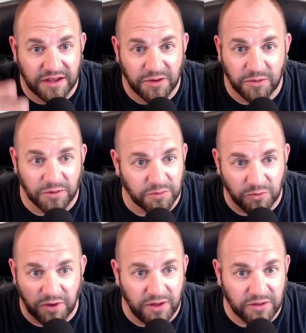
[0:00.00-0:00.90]
we're
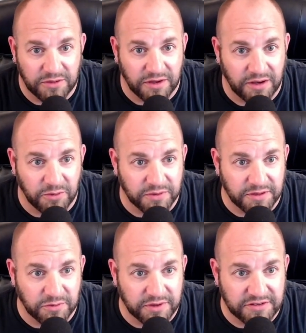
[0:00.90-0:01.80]
well uh,
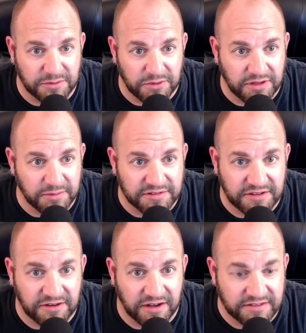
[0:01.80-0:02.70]
within reasonable limits
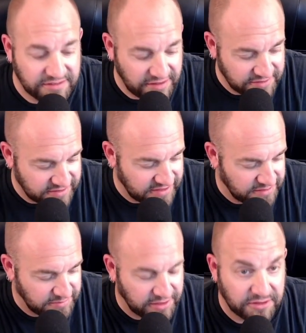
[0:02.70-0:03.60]
here on 17
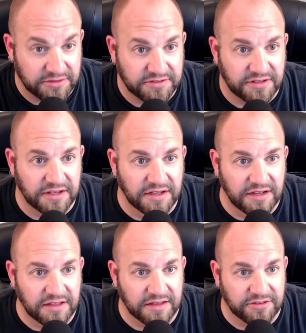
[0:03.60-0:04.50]
meters.
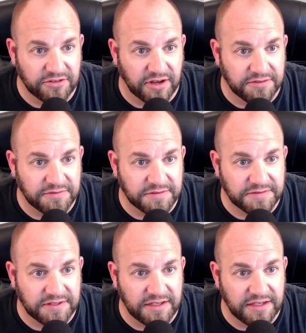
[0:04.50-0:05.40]
Let's try
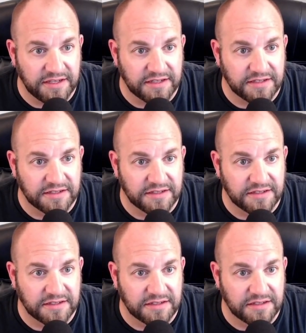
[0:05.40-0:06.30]
15,
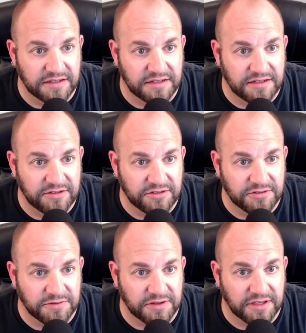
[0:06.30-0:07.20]
just
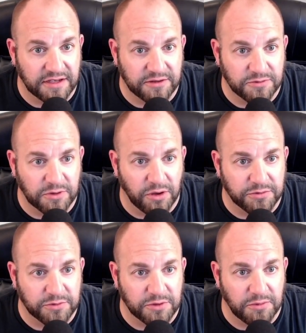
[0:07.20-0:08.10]
for giggles. We'll go
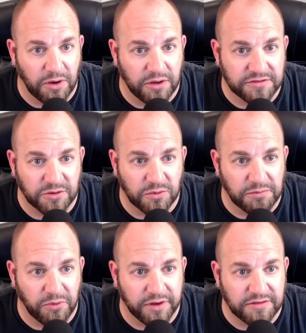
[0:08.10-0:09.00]
through them all. So
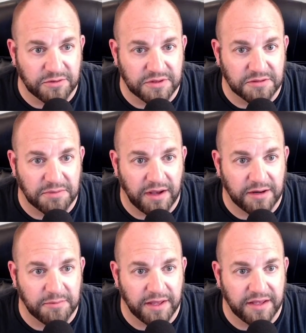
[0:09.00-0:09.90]
1.2 at the
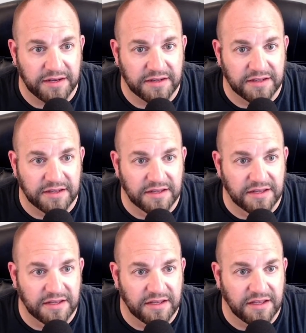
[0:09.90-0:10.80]
bottom end,
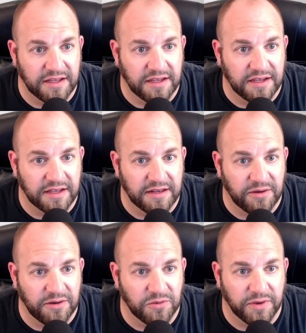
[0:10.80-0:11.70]
and
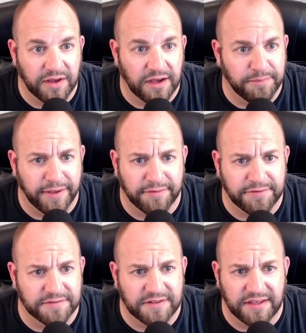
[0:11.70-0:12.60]
all the way up. Yeah,
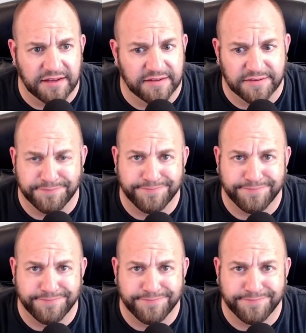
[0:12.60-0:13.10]
15 is